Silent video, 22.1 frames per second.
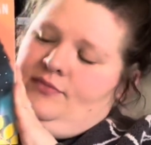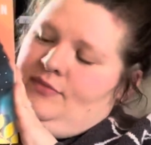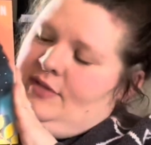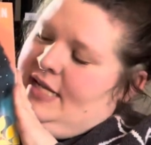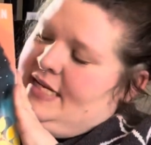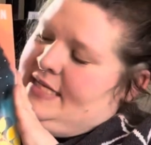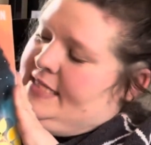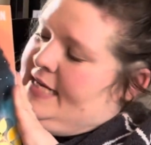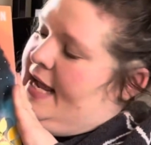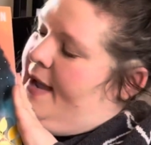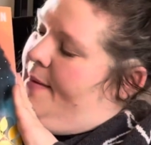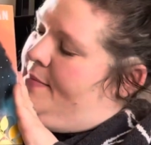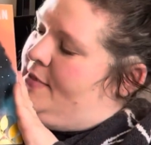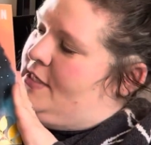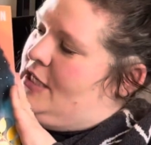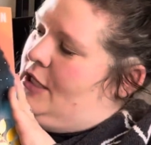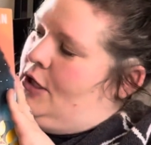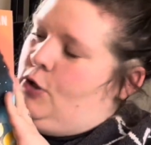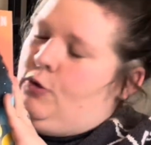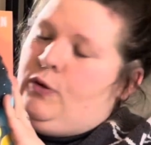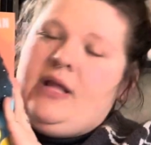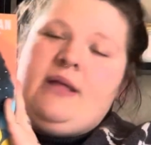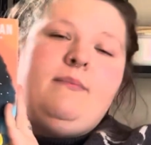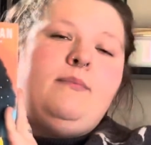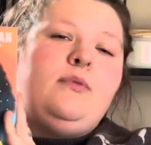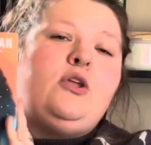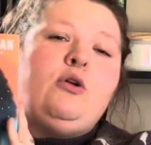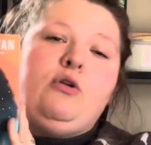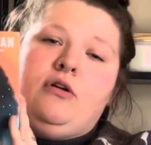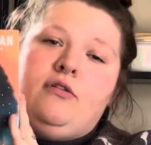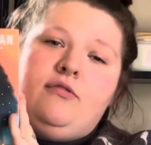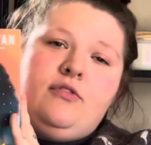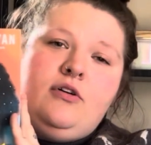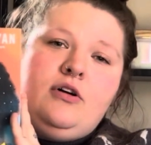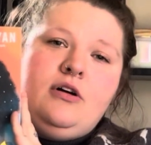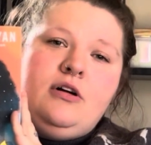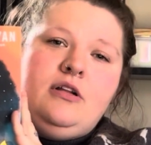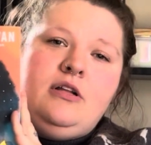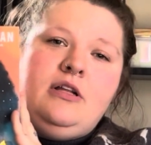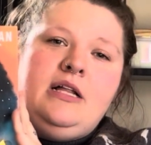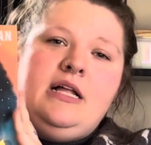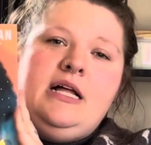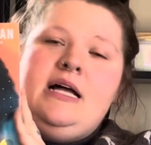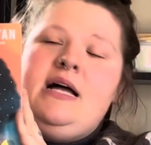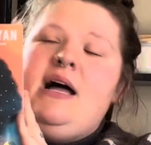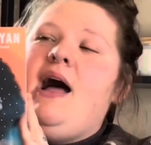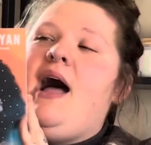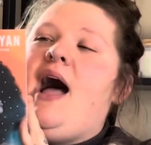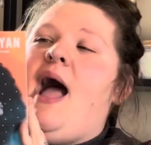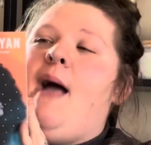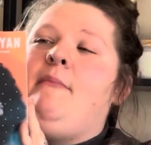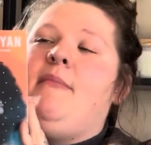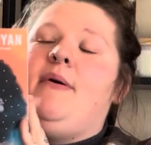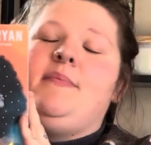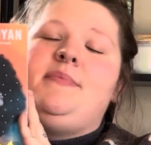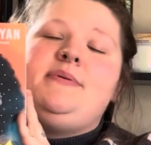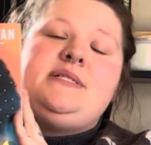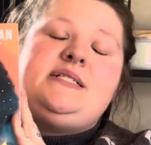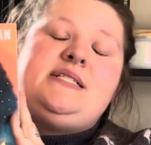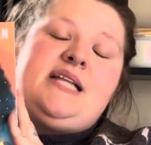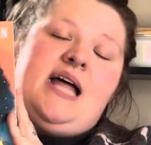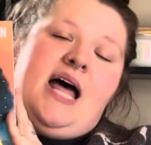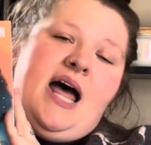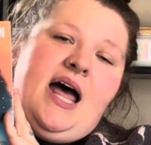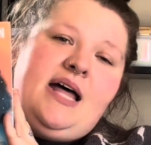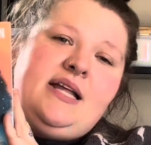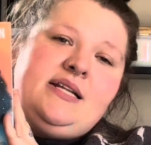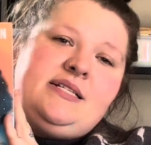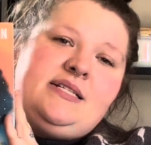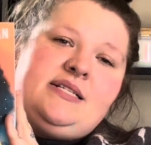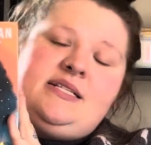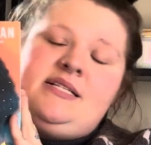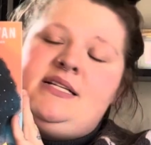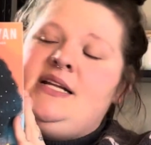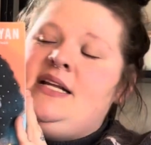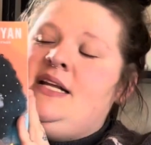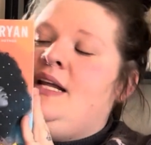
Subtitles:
is absolutely beautiful. I'm obsessed.